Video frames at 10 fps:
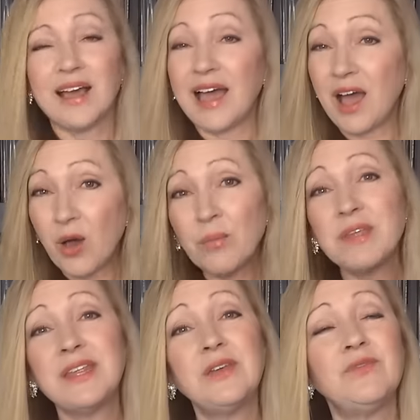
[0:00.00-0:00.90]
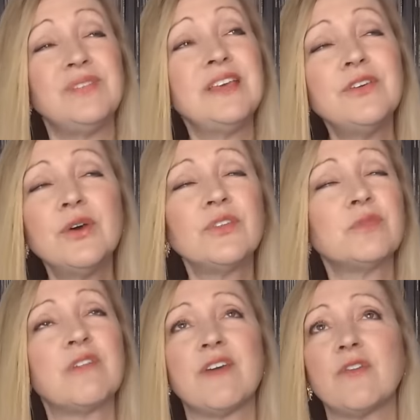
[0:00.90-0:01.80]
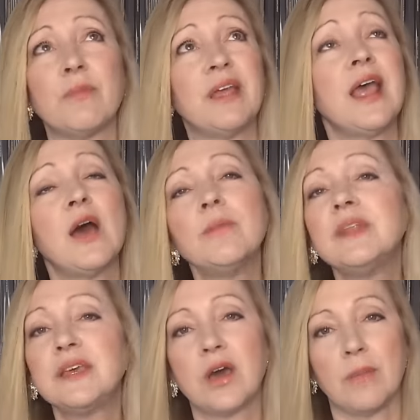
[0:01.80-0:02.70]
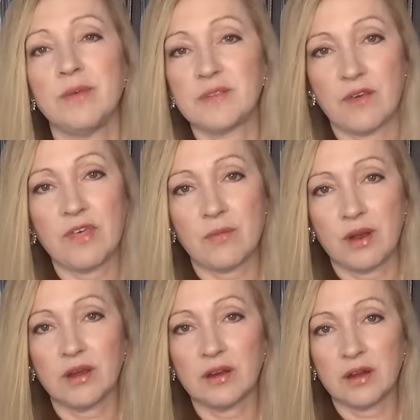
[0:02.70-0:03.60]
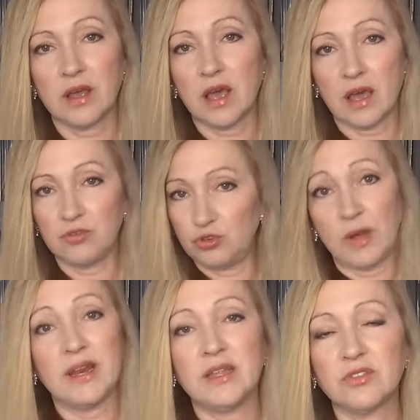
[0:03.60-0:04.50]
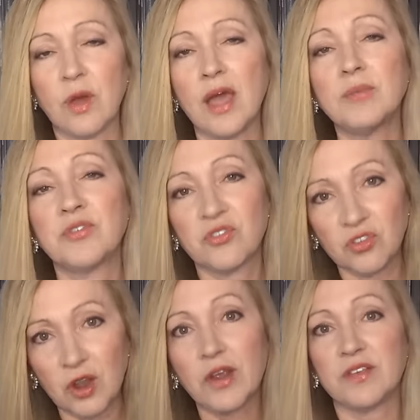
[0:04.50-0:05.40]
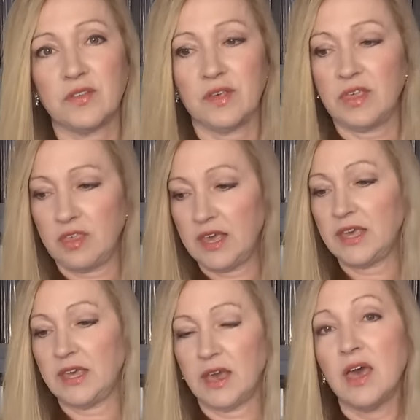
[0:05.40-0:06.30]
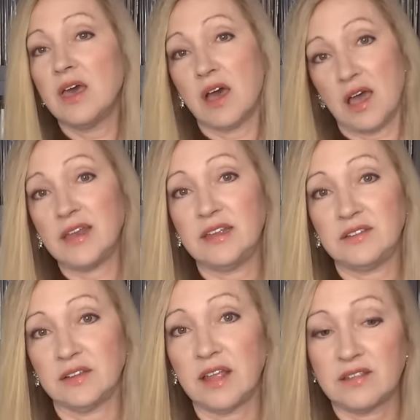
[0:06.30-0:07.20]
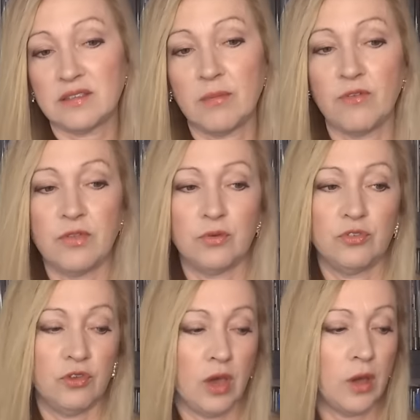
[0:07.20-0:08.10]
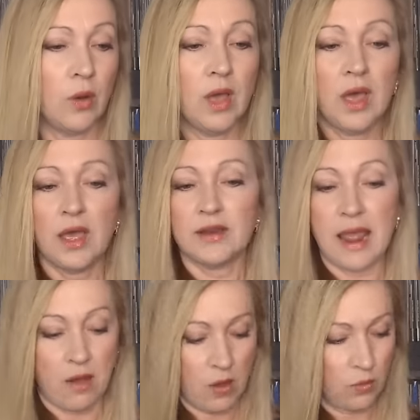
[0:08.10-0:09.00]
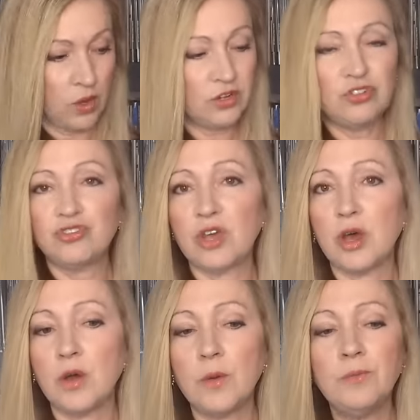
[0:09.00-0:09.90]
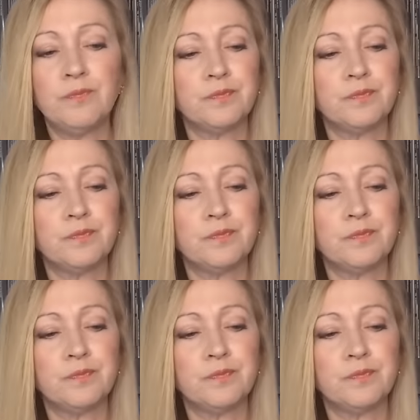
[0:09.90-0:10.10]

How many, even though it's my favorite band, how many copies of that record do I need? So I am seriously thinking I need to let some of those go. Now, I want to show